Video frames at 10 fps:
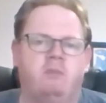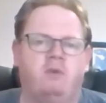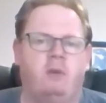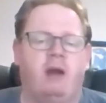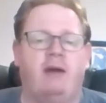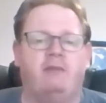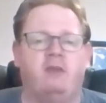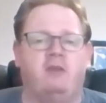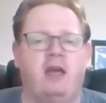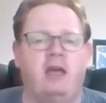see what I
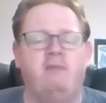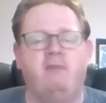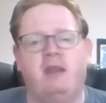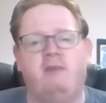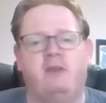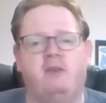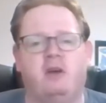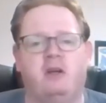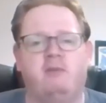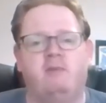have to say. If it's
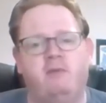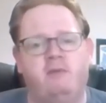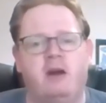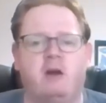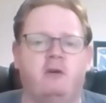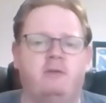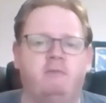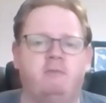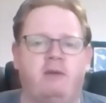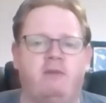not, fuck
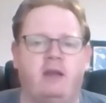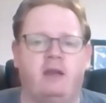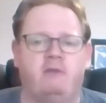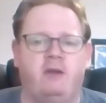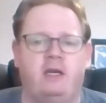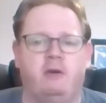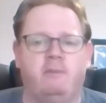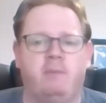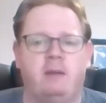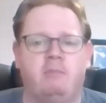off and wait for the next video.
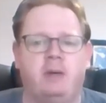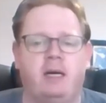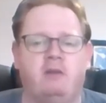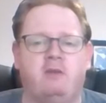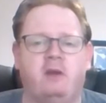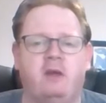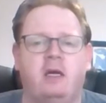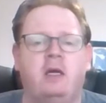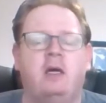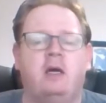But
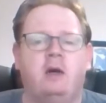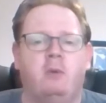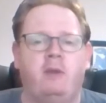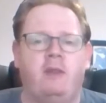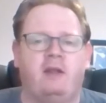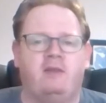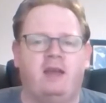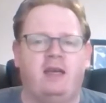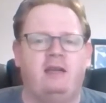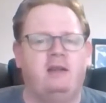with that
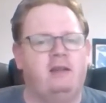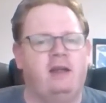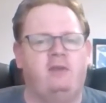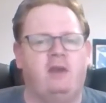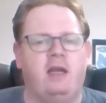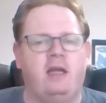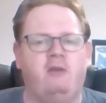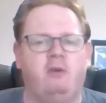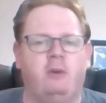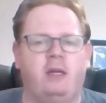said, let's get
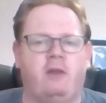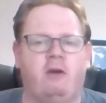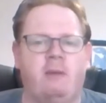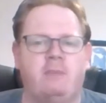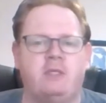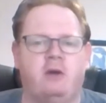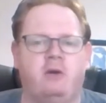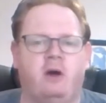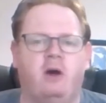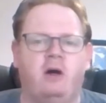into another episode